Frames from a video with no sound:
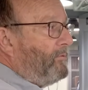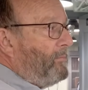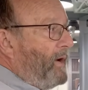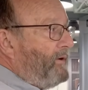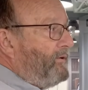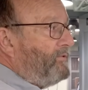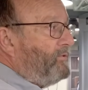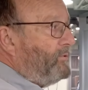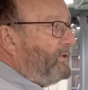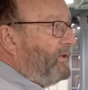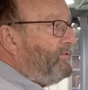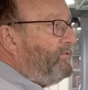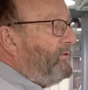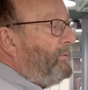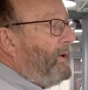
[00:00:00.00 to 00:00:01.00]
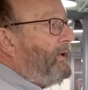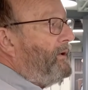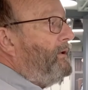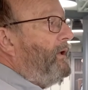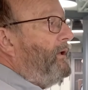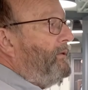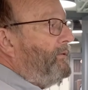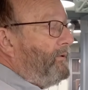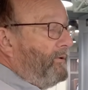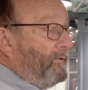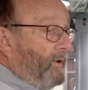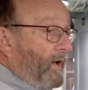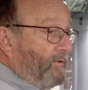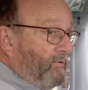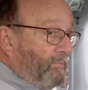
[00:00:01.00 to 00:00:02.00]
reminder to enlisted men that you're
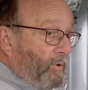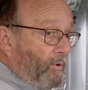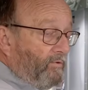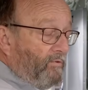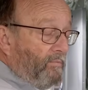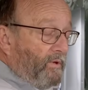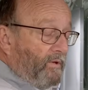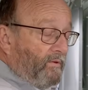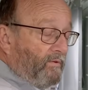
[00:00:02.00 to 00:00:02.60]
not supposed to be in